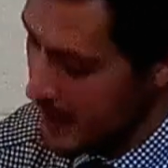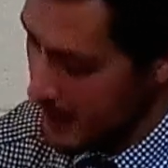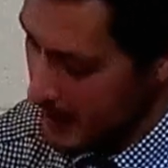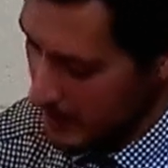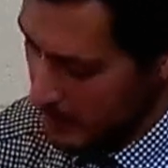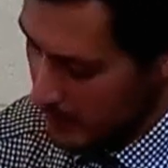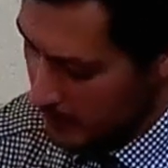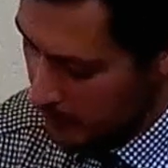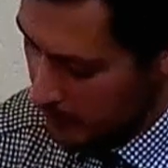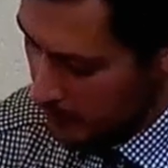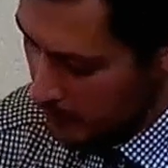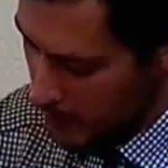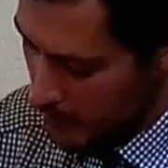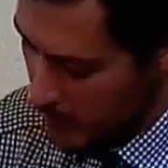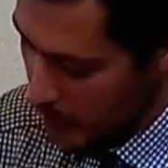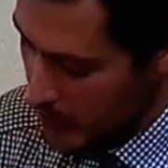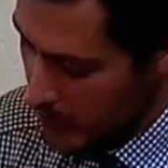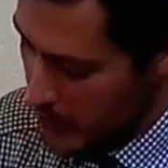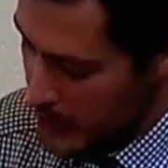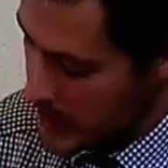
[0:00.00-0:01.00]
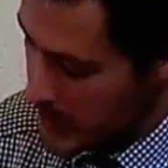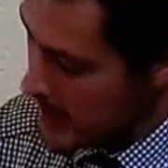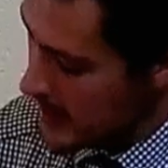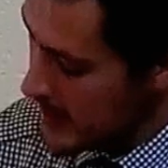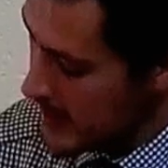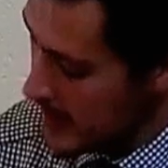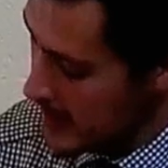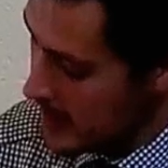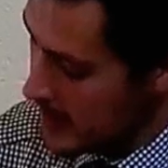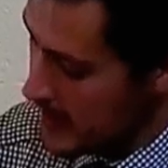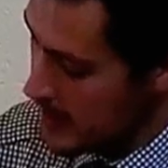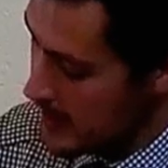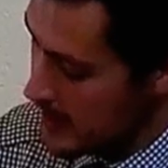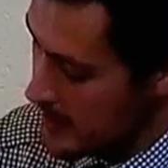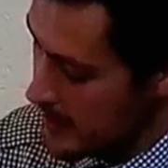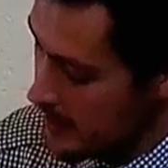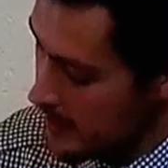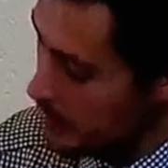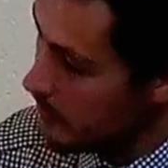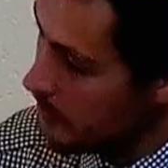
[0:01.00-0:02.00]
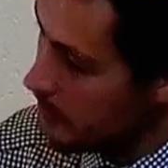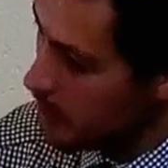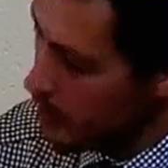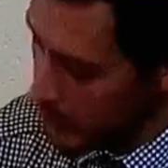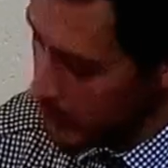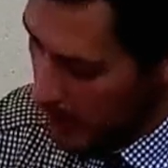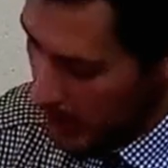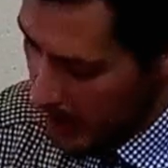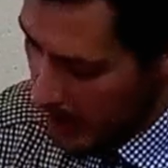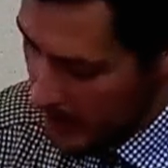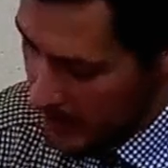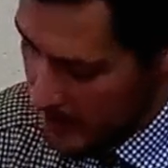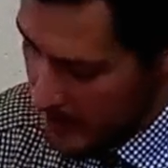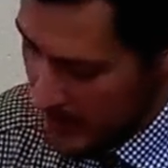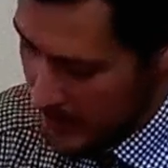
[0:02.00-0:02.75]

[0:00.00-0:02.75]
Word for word: before the Lord Jesus, before God.